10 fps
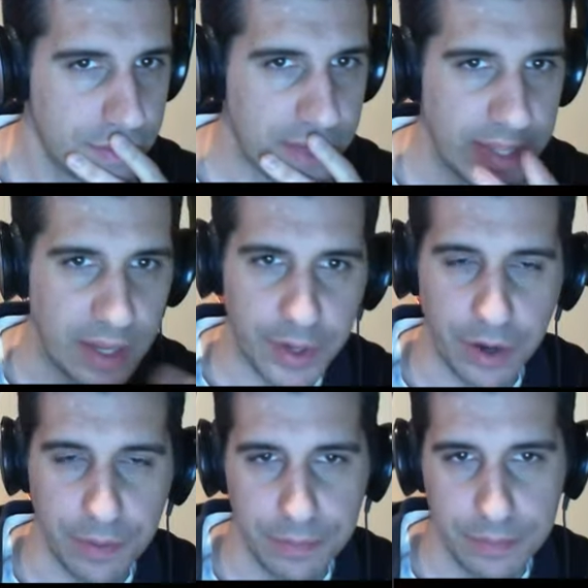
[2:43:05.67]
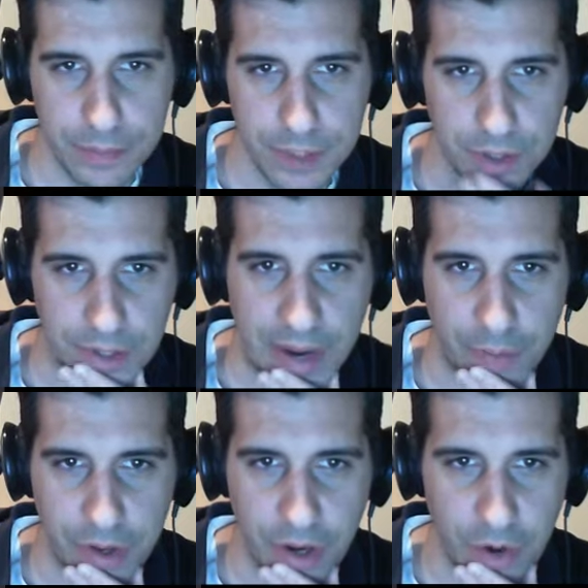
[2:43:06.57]
And there we go. So now
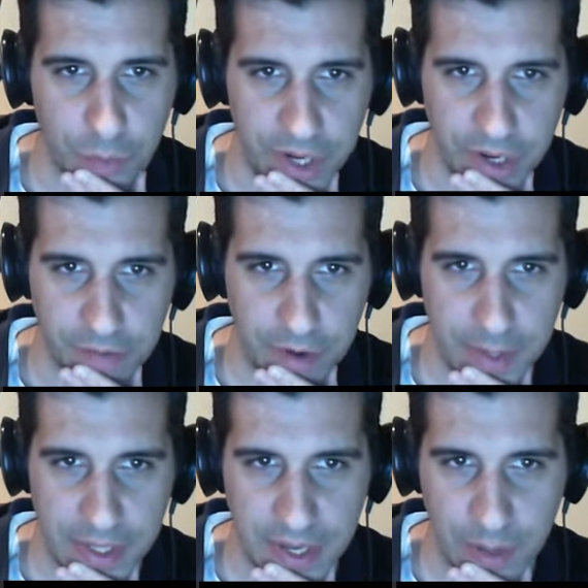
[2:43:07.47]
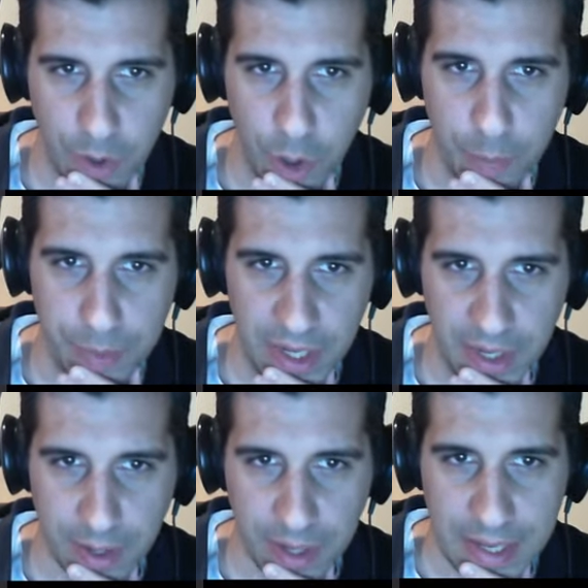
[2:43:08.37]
we are reading from it and we're
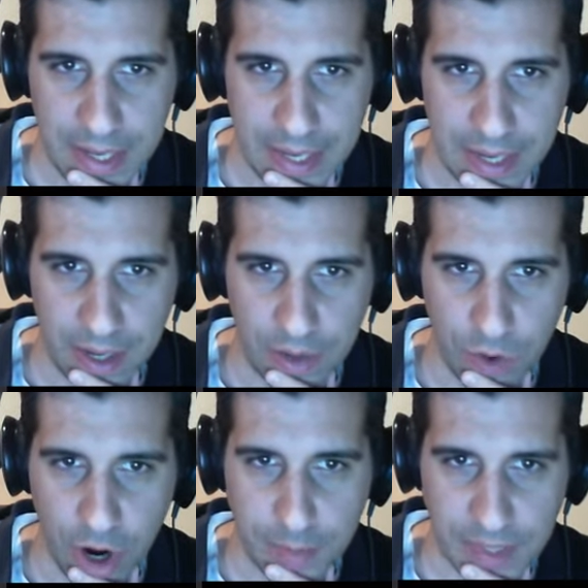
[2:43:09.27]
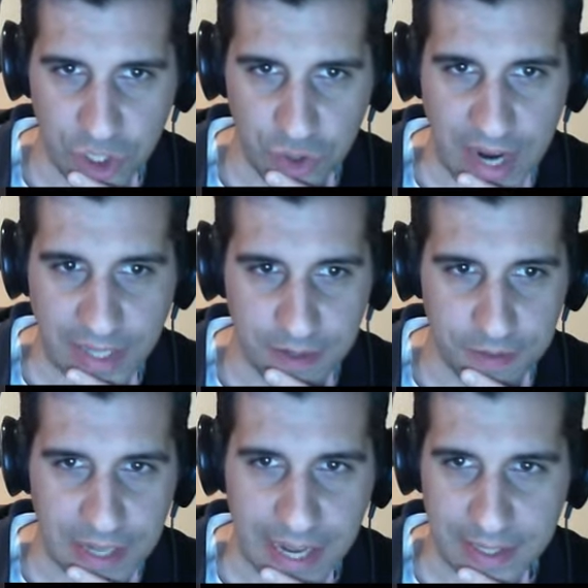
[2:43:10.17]
opening in ROMs extracted
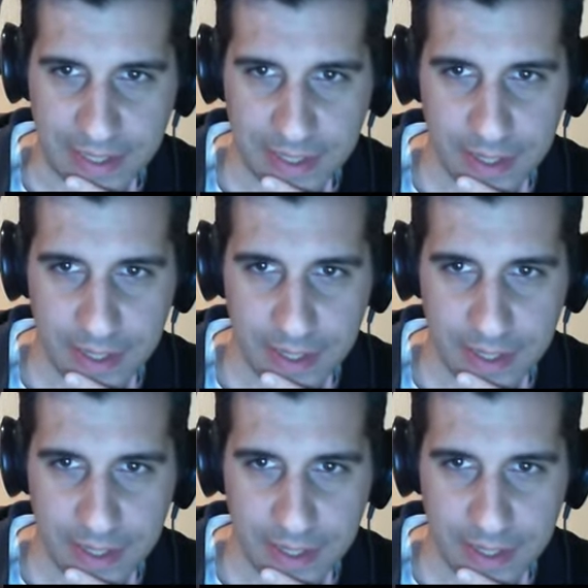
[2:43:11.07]
flat.